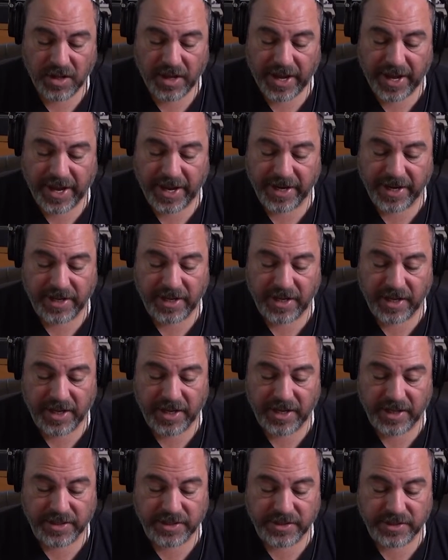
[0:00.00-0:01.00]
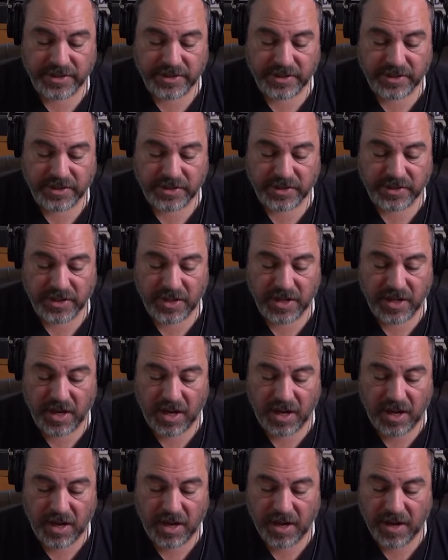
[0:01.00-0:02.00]
And it's
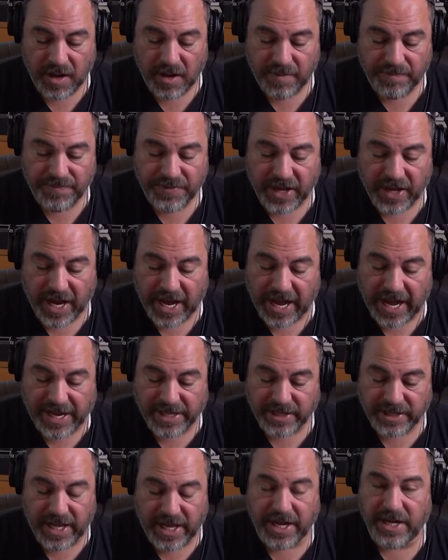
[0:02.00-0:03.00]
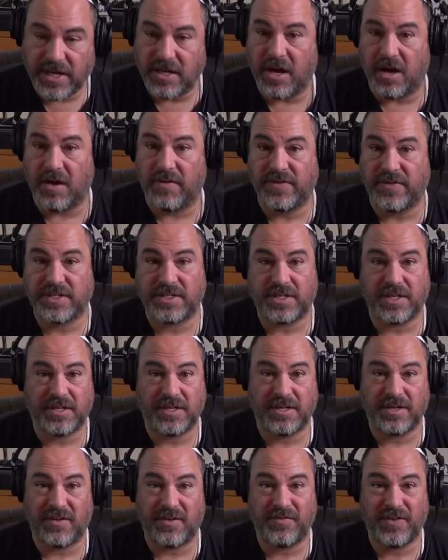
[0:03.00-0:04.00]
the highlight of a
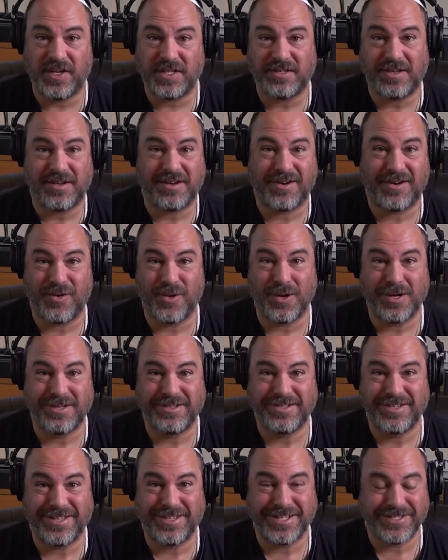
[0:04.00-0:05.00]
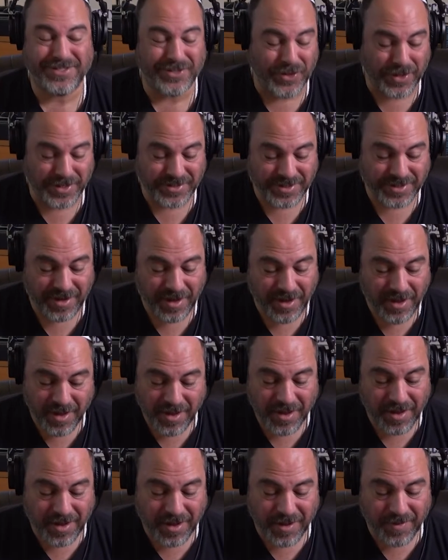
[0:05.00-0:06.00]
citadel visit, according to this list.
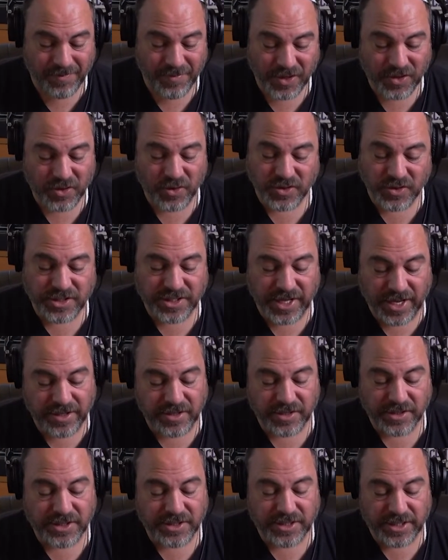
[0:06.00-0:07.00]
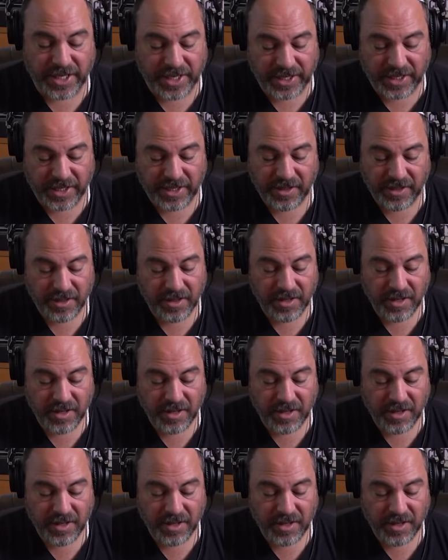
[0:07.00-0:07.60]
The Crusader City,